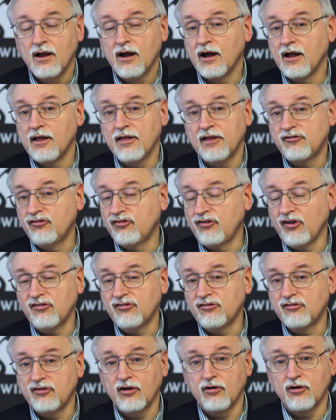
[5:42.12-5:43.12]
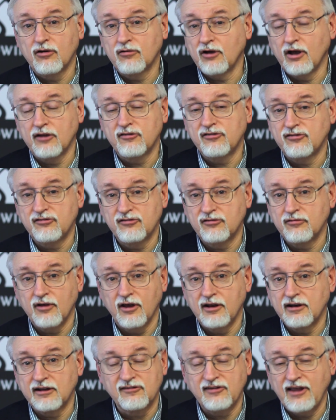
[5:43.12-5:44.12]
That's just an
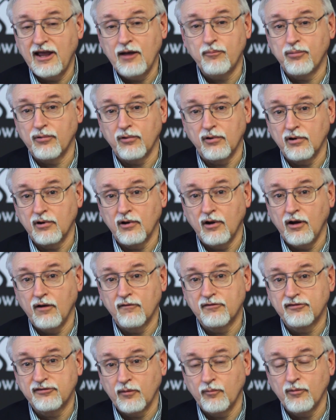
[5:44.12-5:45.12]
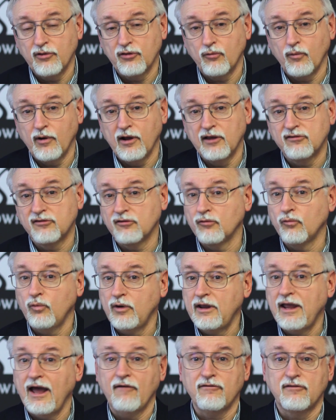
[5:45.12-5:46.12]
example of some of the ways that
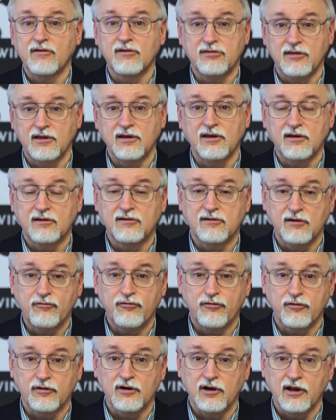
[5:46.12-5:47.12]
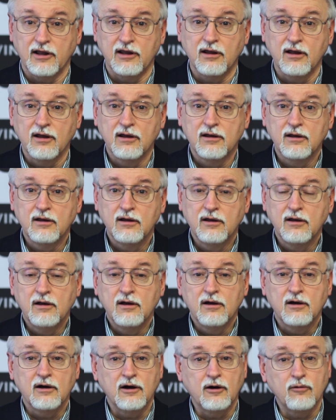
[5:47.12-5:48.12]
we have to think differently.
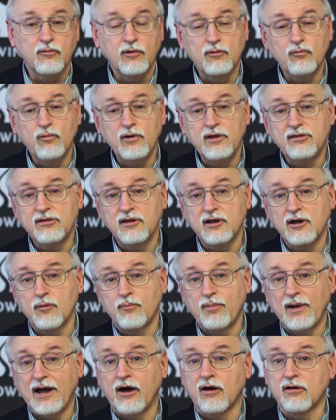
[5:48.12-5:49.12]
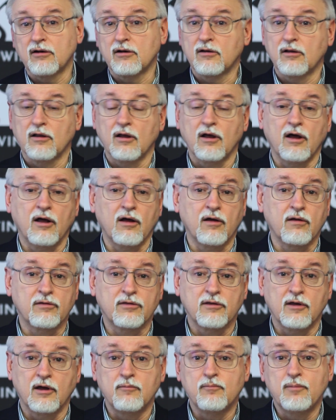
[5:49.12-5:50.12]
When we think about
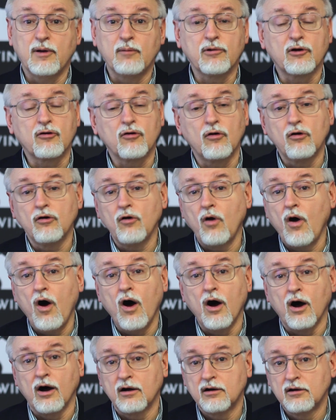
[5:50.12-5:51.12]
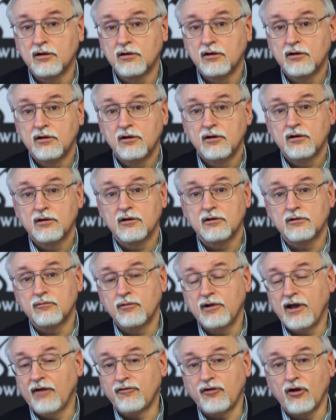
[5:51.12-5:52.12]
the biblical law,
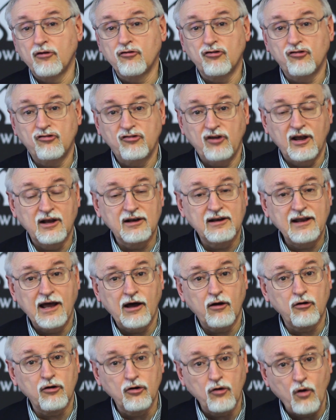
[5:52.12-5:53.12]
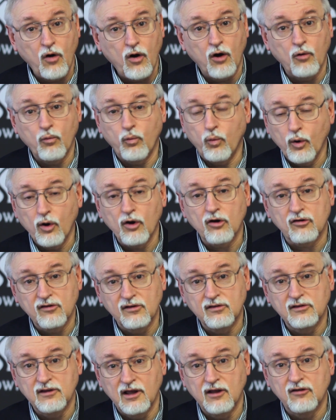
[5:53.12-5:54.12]
we have to understand how law worked
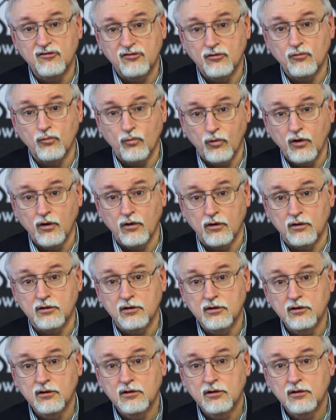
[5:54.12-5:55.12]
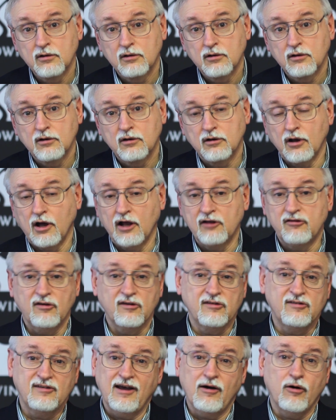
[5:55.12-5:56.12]
in the ancient world, not
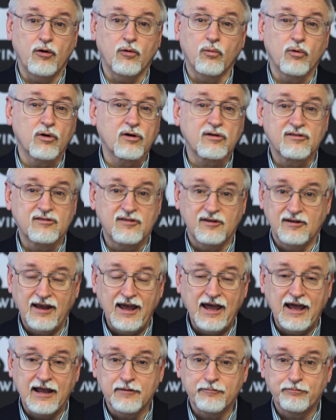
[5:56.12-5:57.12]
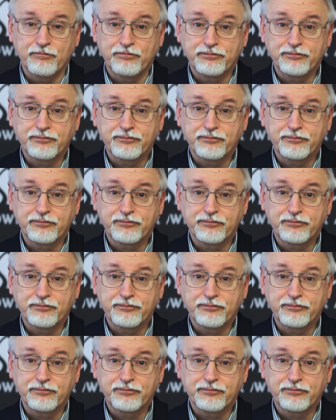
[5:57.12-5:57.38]
just how it works today.